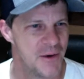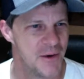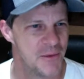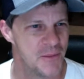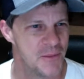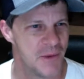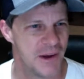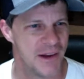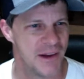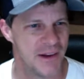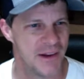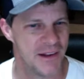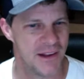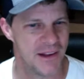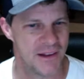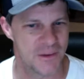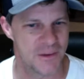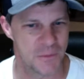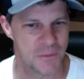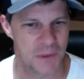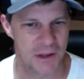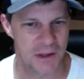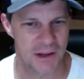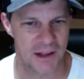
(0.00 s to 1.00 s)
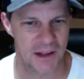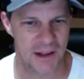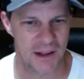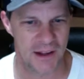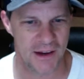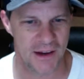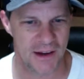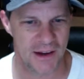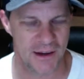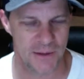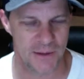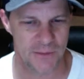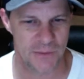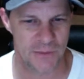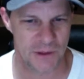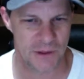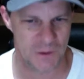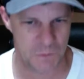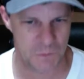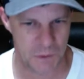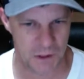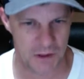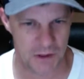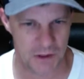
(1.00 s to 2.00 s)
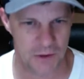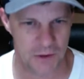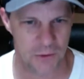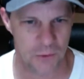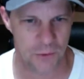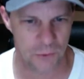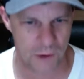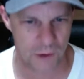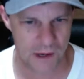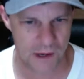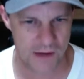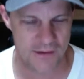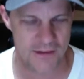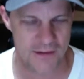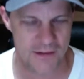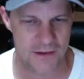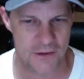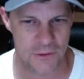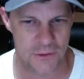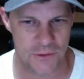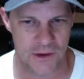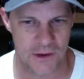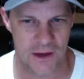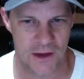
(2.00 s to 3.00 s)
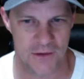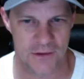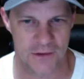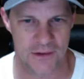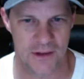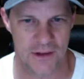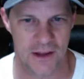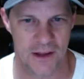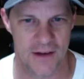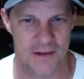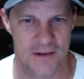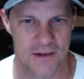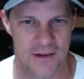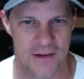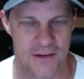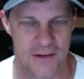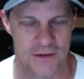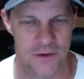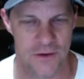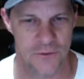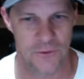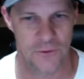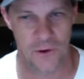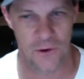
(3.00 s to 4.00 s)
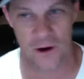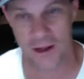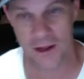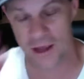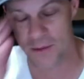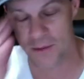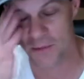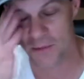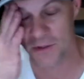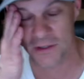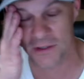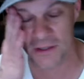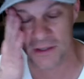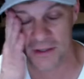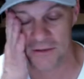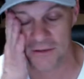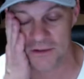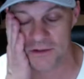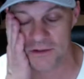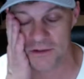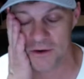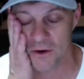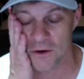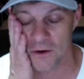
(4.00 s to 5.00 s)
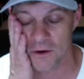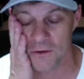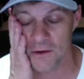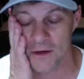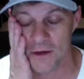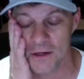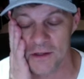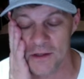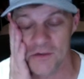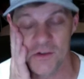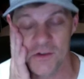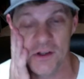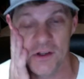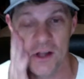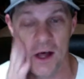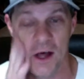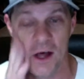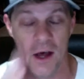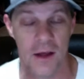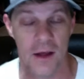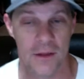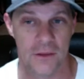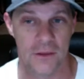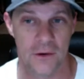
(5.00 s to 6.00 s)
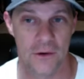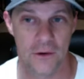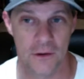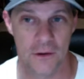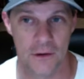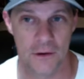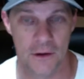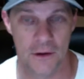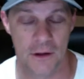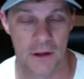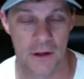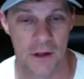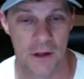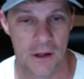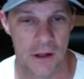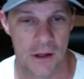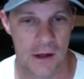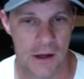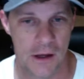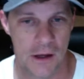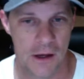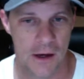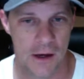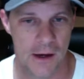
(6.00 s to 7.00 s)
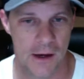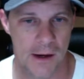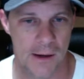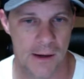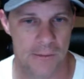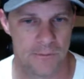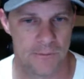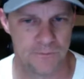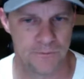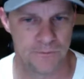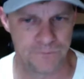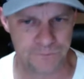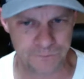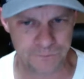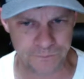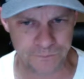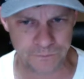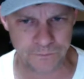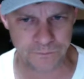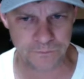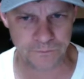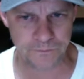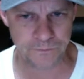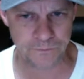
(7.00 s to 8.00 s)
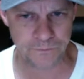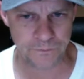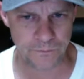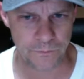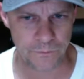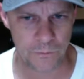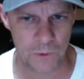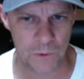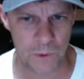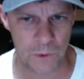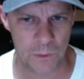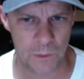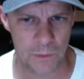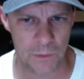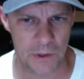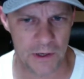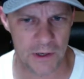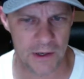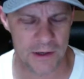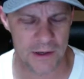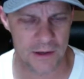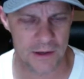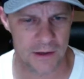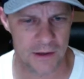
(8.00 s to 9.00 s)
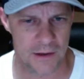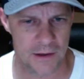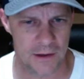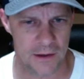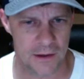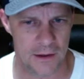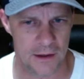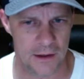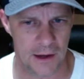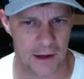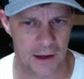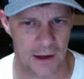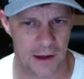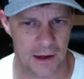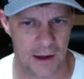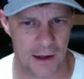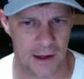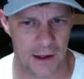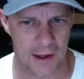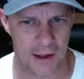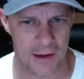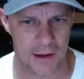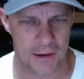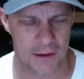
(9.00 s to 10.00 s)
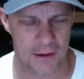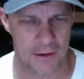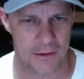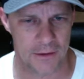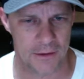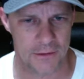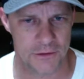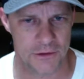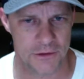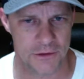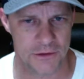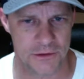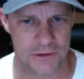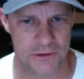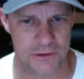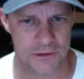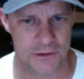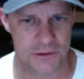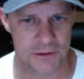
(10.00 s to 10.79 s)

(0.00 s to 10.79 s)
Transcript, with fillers: But it's been a uh, it's been a crazy 2019 so far. I can't believe it's already July 3rd. Um, but it I, I had uh, just